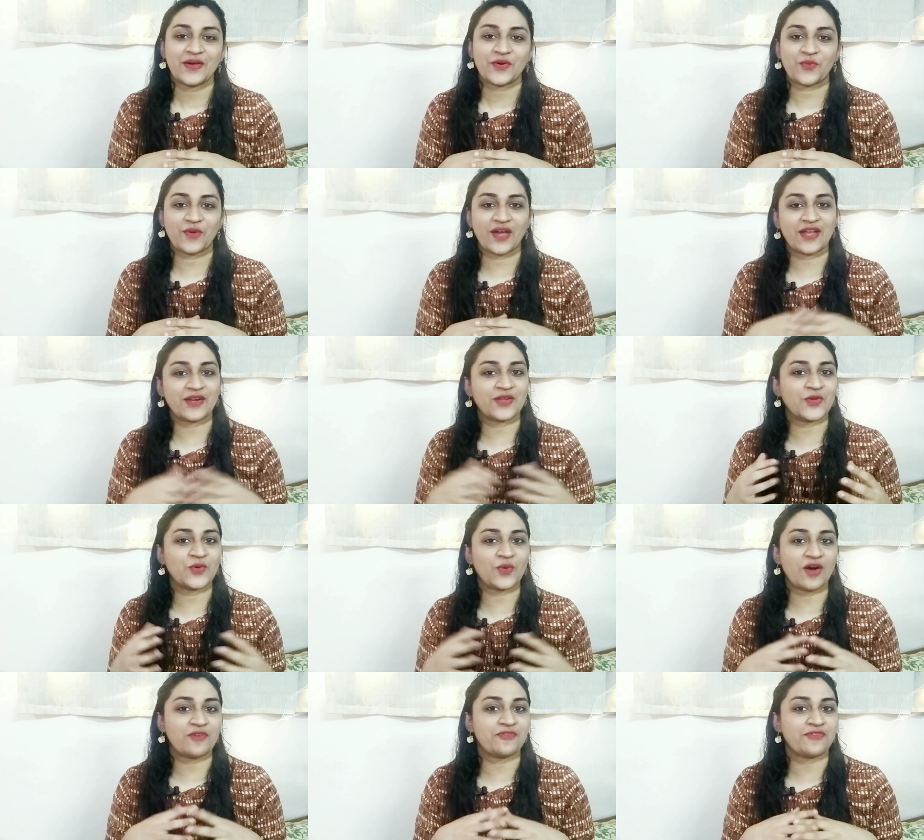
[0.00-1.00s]
where
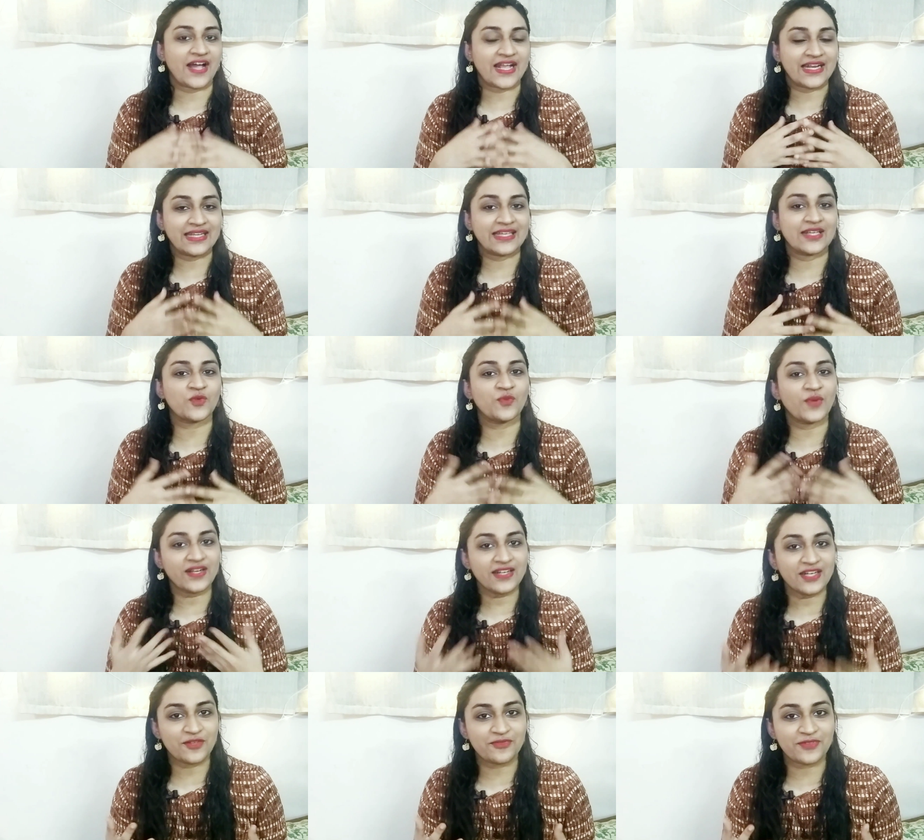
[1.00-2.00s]
you are finding it
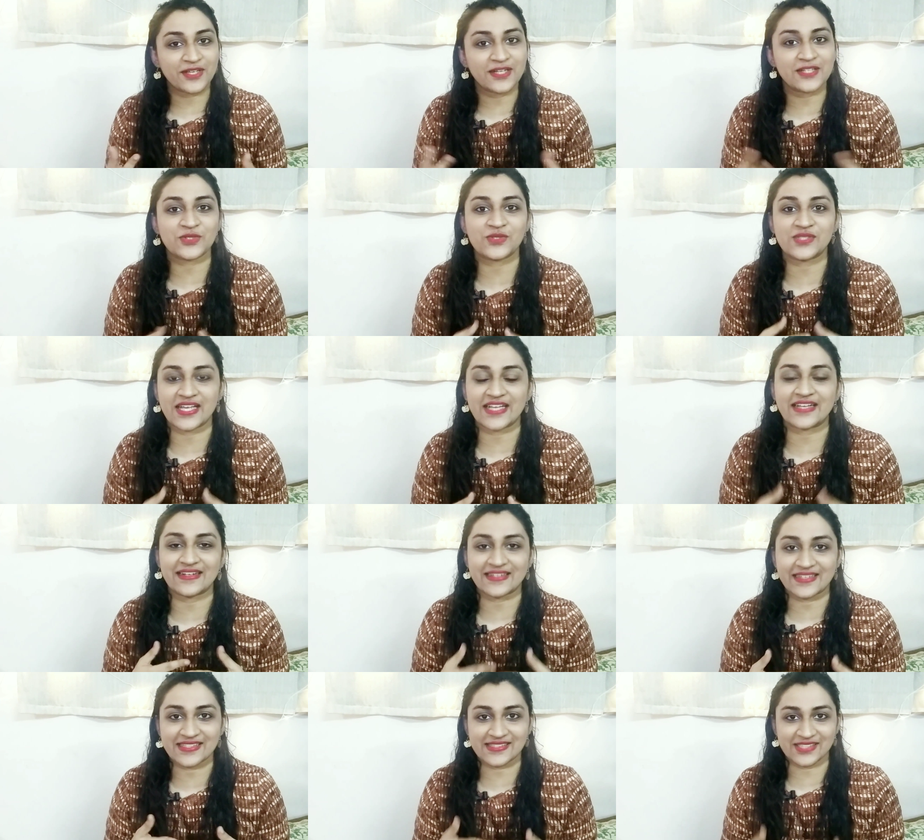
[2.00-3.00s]
very difficult to take a
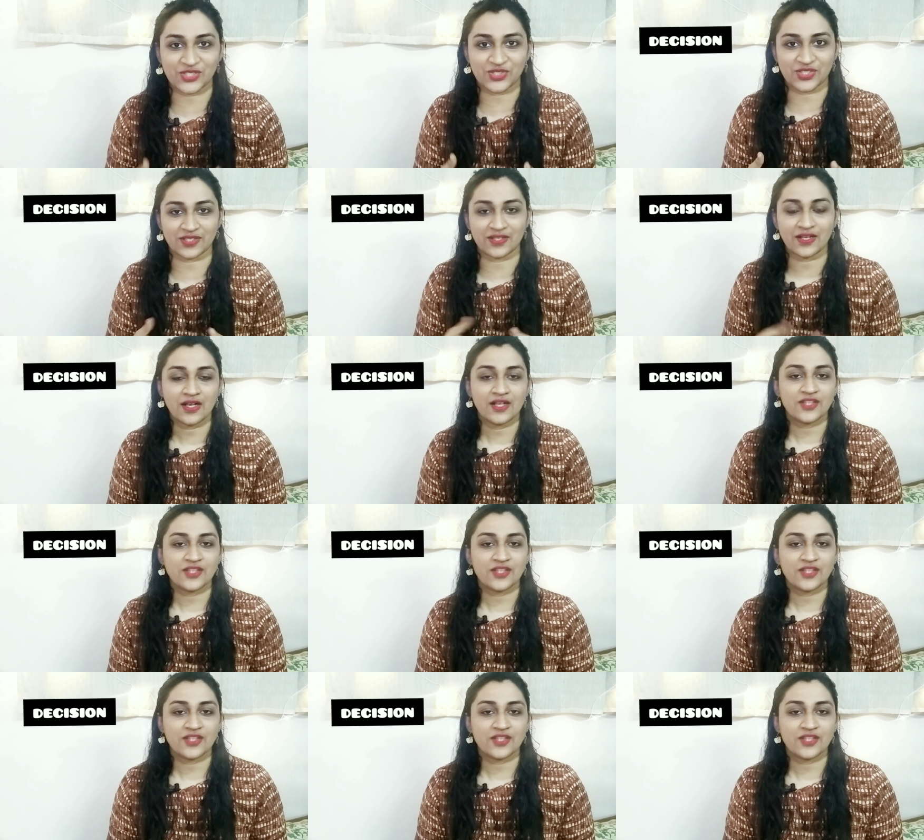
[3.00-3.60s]
decision.